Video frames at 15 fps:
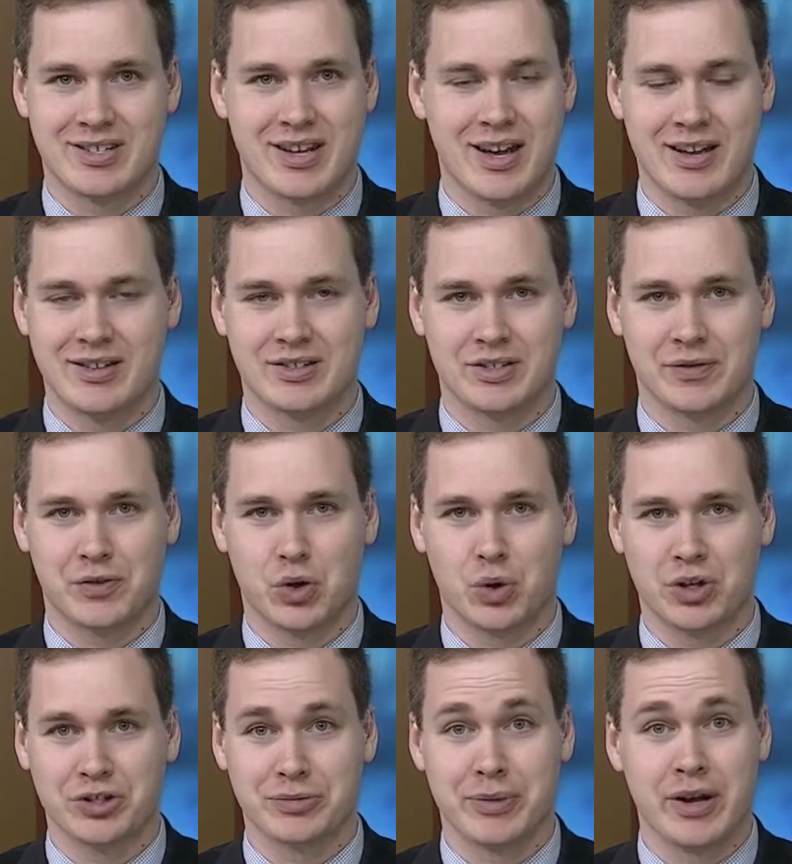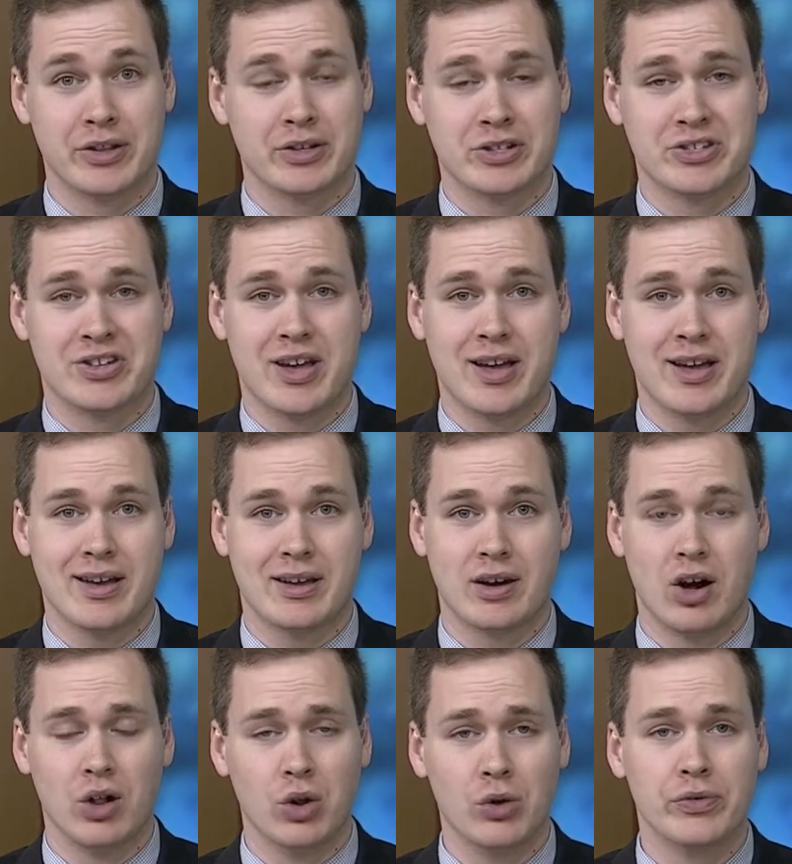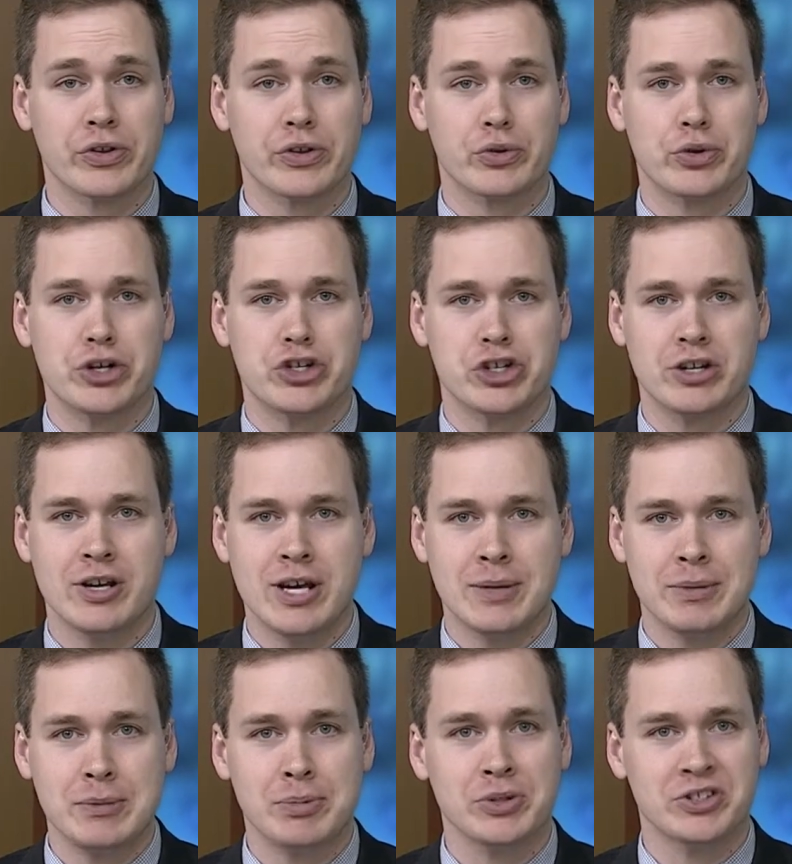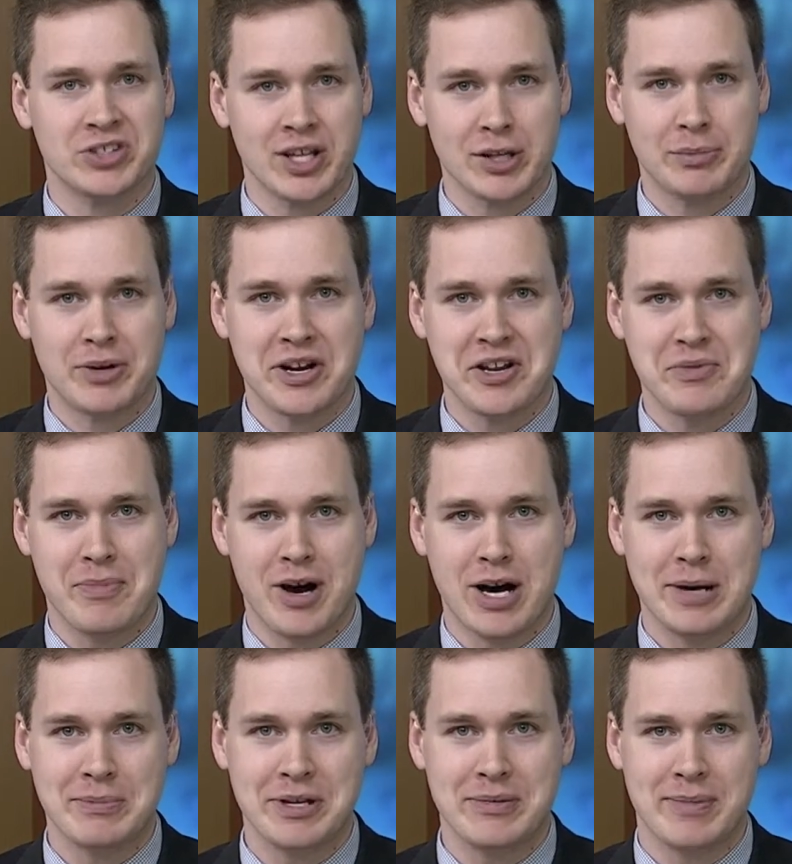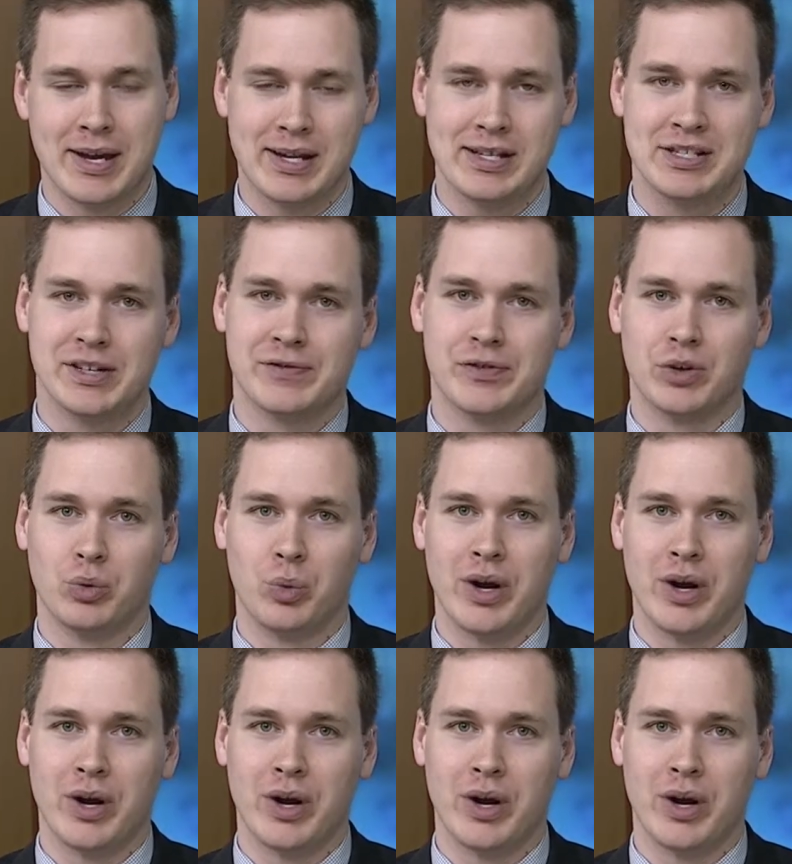Today is, of course, Mother's Day, and all over the region, people celebrated mom in many different